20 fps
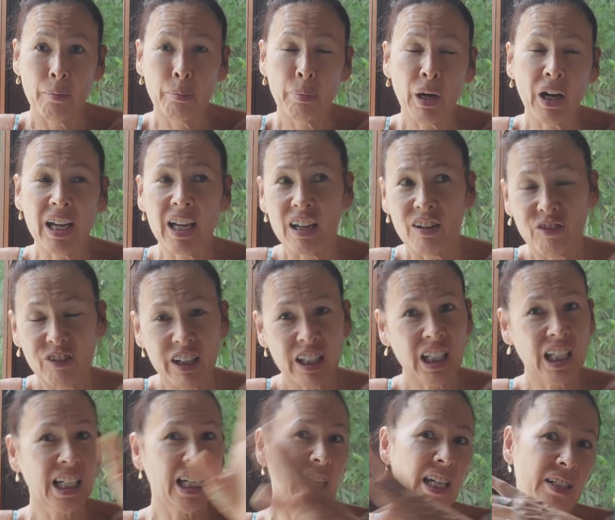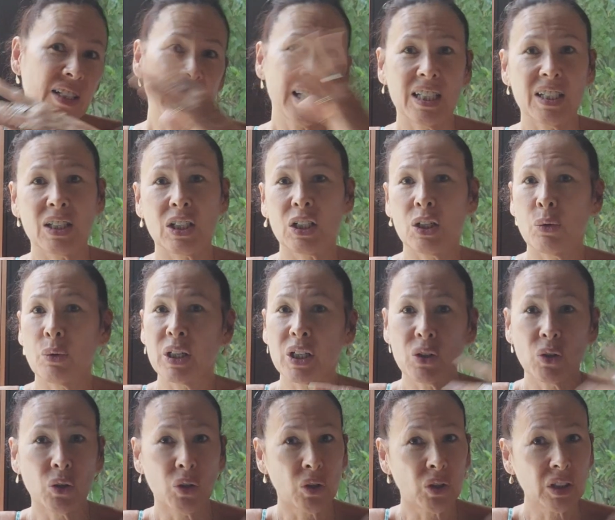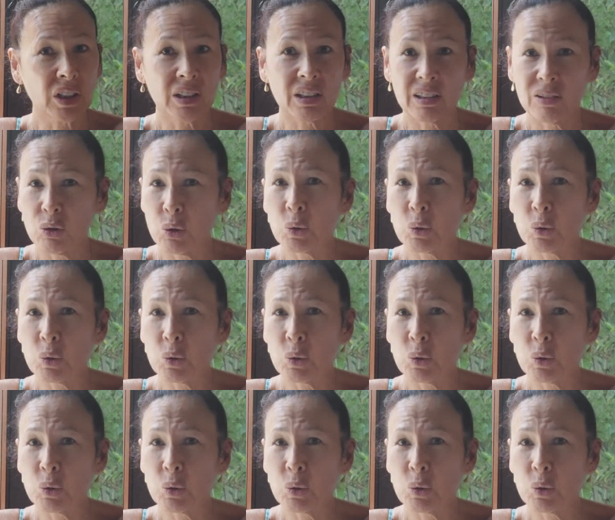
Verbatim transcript: by everything else that's going on,